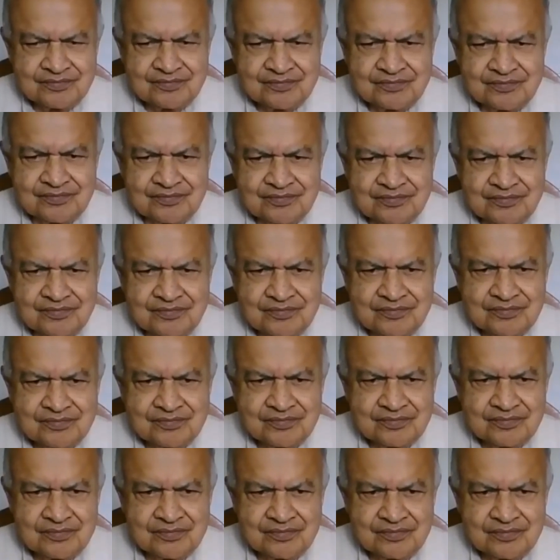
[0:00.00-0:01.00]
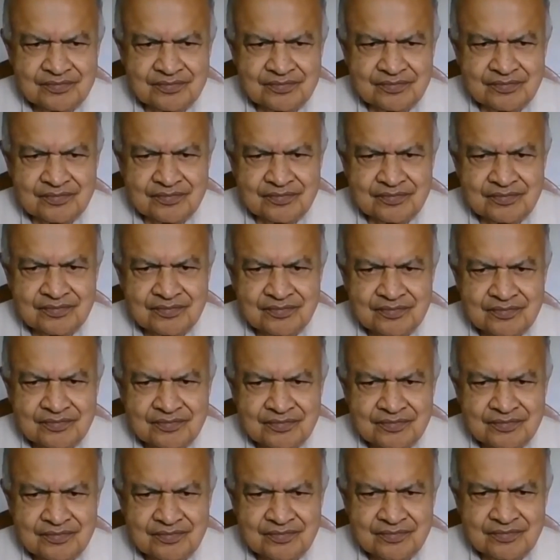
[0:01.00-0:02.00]

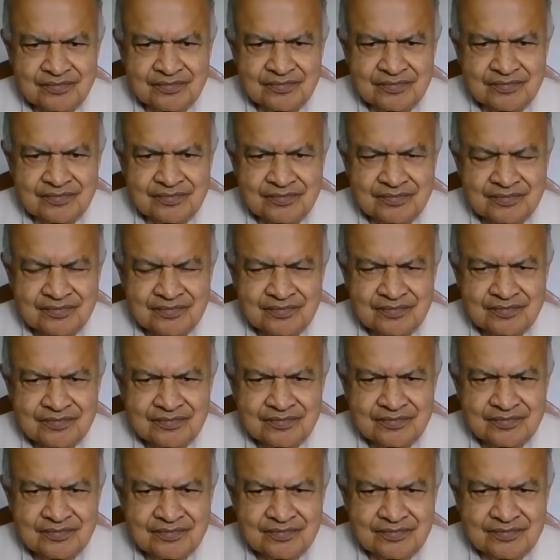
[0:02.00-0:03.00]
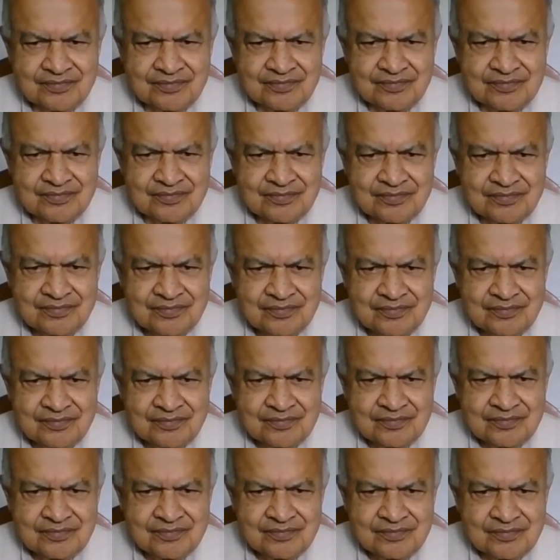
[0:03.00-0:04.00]

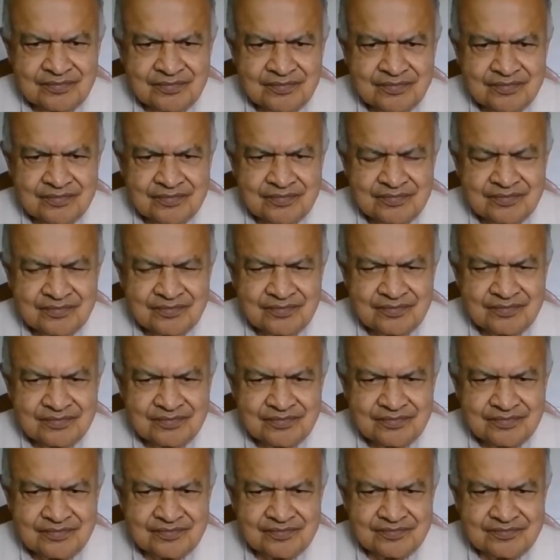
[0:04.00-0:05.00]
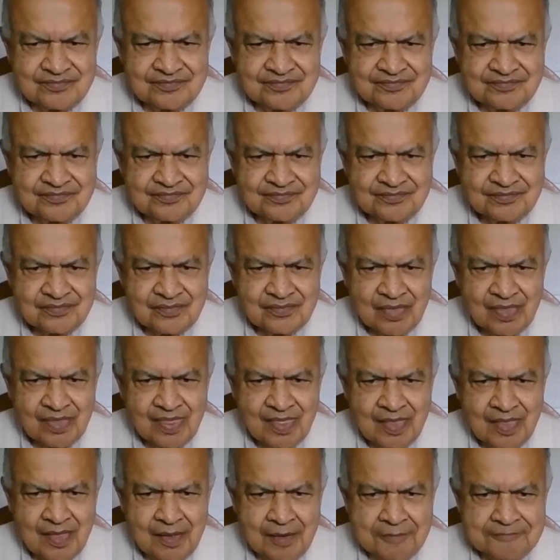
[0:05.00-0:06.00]

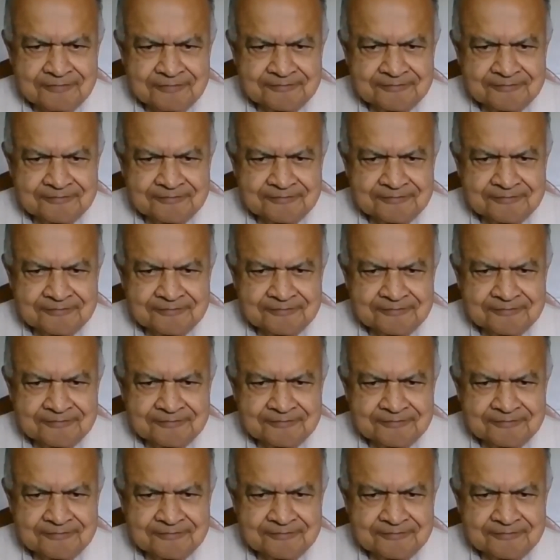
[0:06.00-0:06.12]
(not speaking)